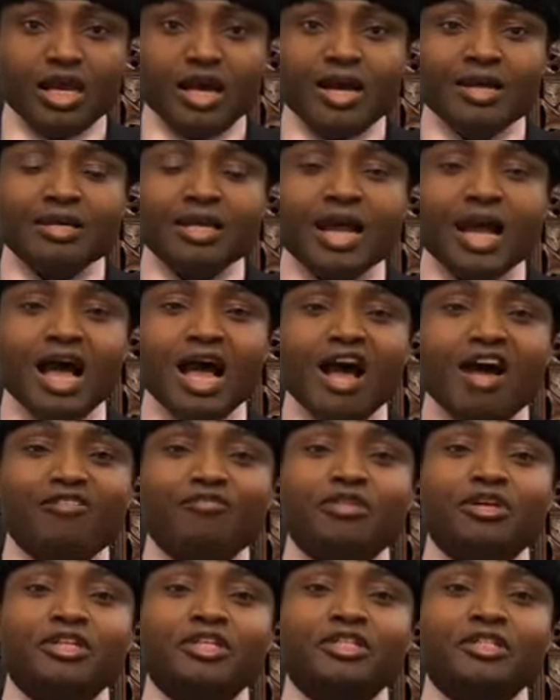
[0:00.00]
And I
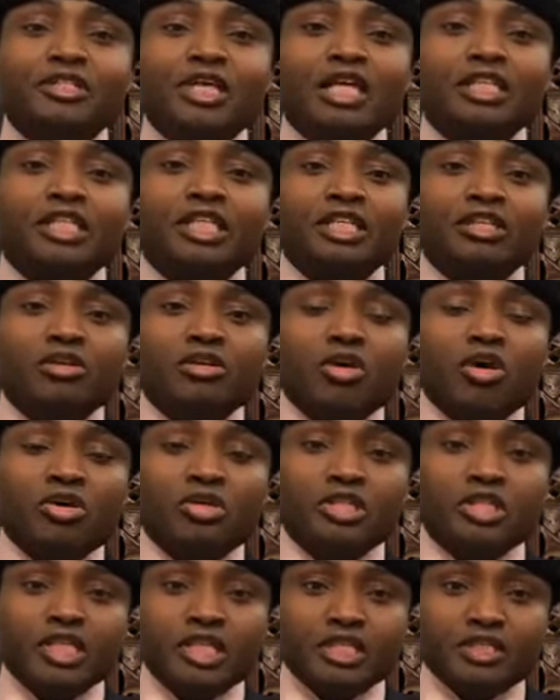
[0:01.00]
have been researching
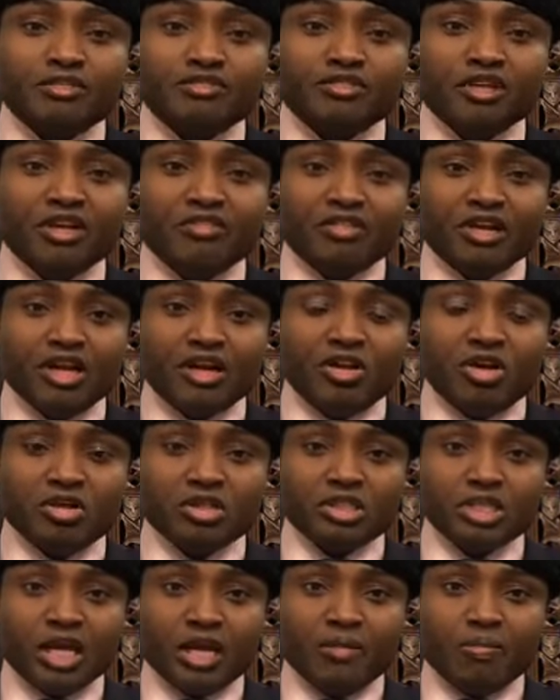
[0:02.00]
on this for a very
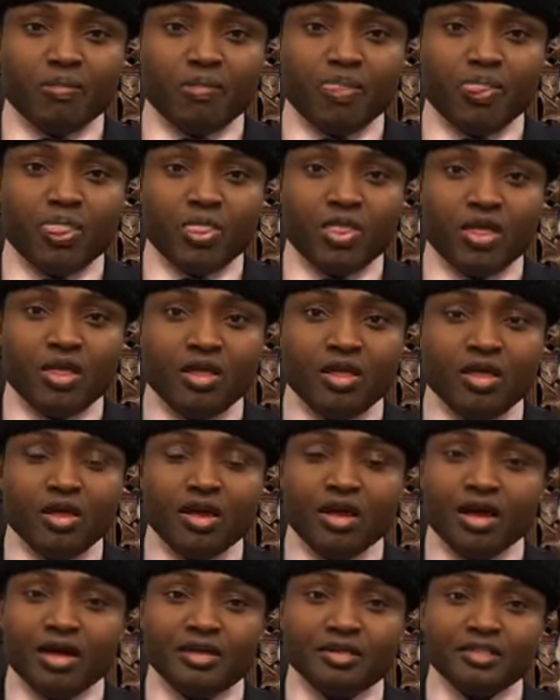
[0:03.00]
long time.
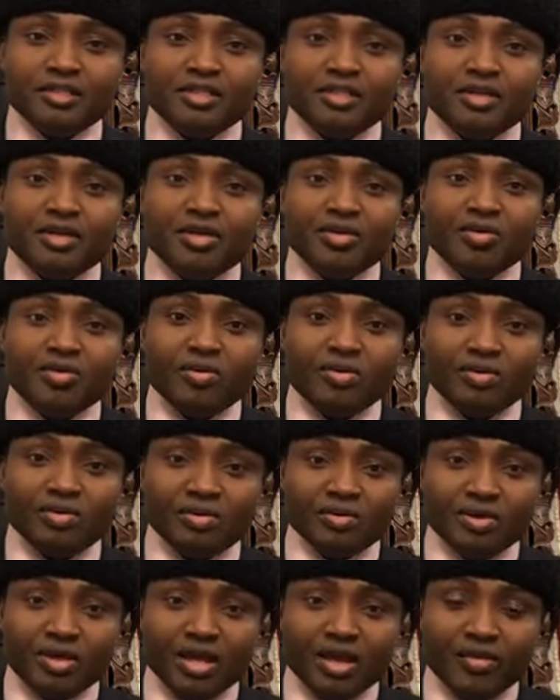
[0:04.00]
And
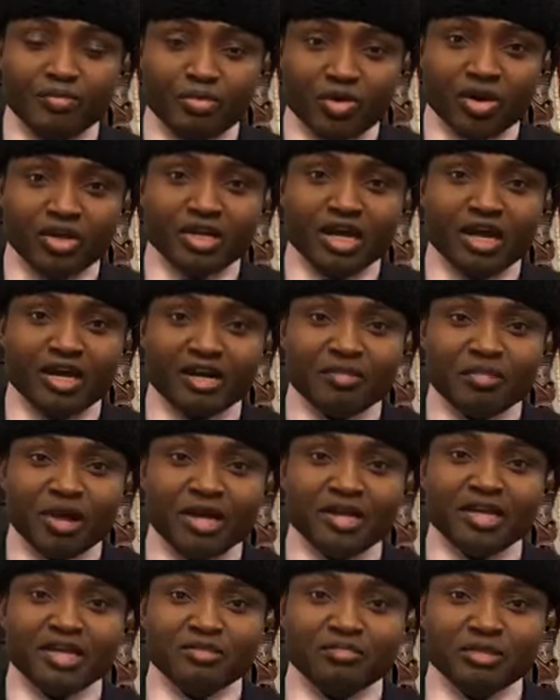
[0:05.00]
a brother
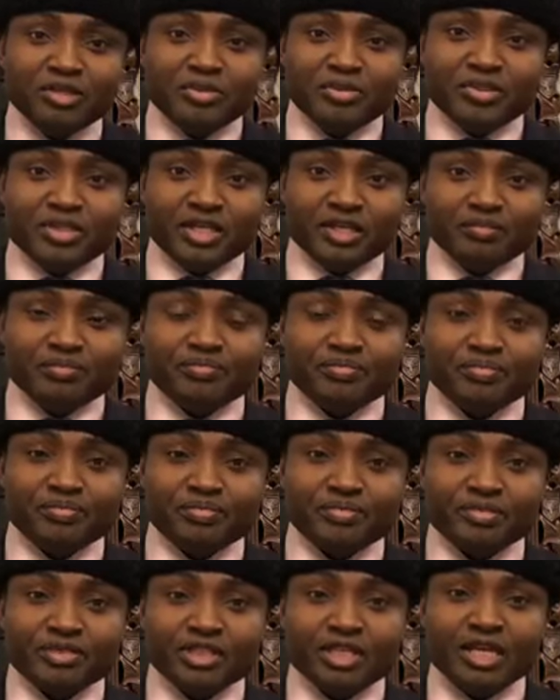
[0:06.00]
reminded me today.
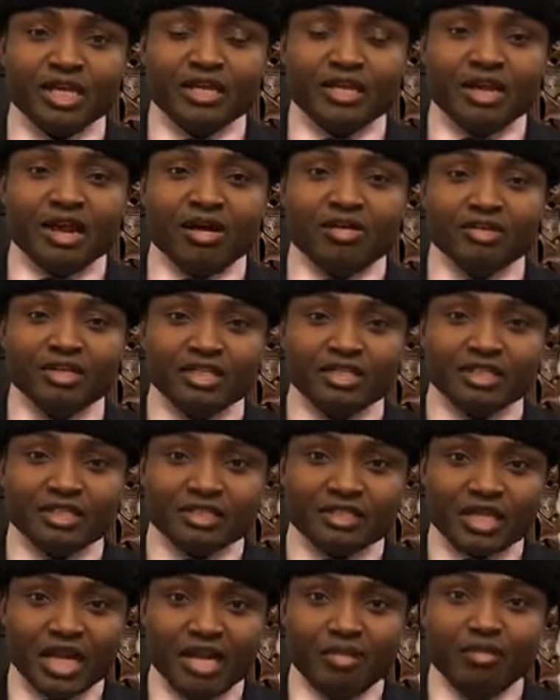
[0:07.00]
Now, it
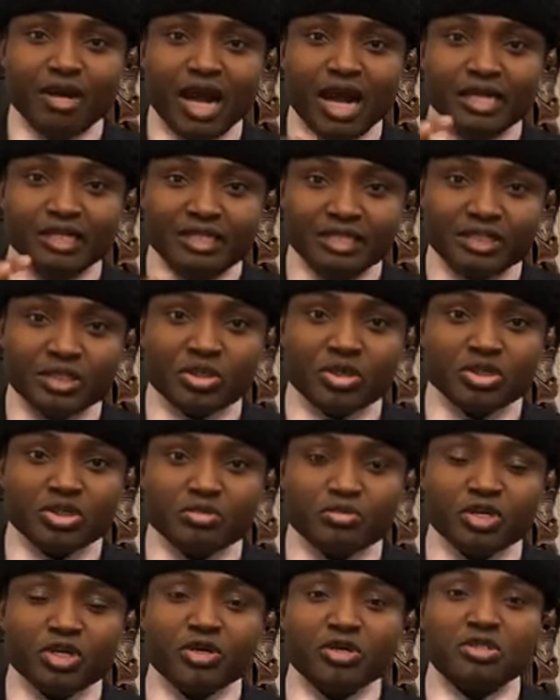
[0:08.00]
is time I
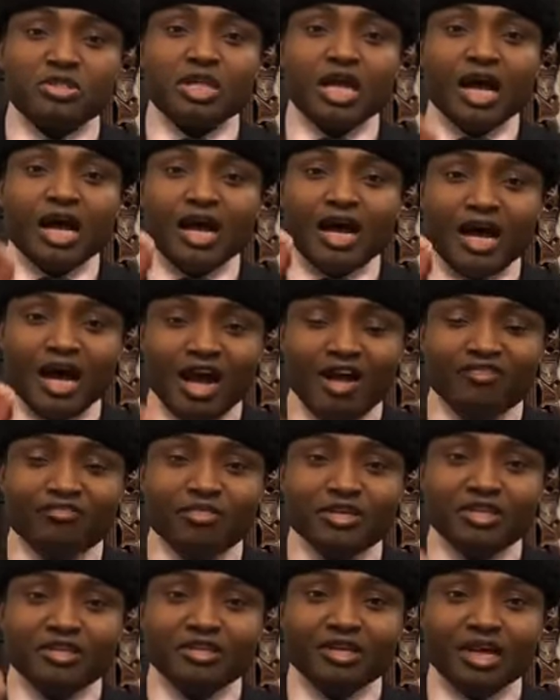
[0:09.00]
discuss because I
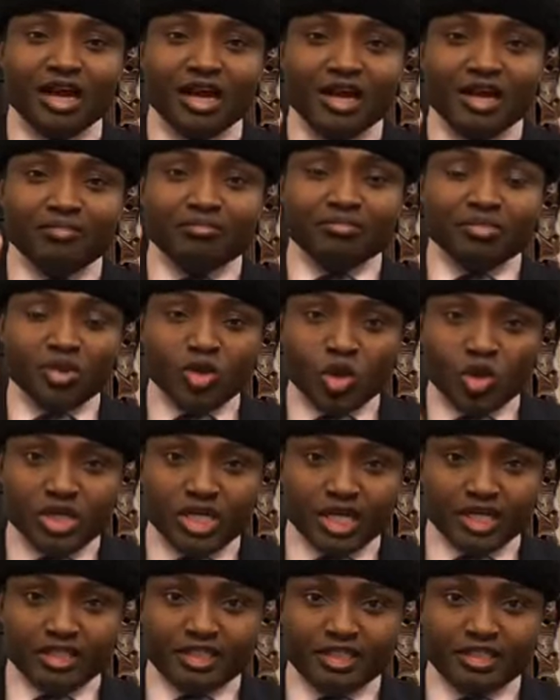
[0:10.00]
am
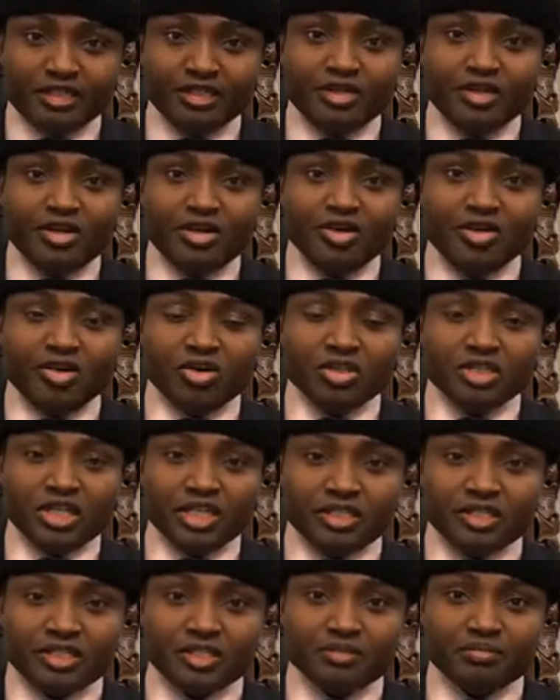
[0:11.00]
loaded on
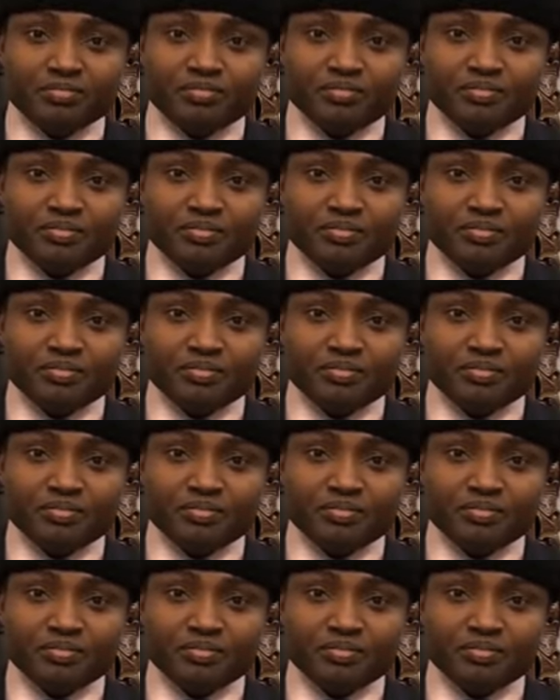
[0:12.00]
this.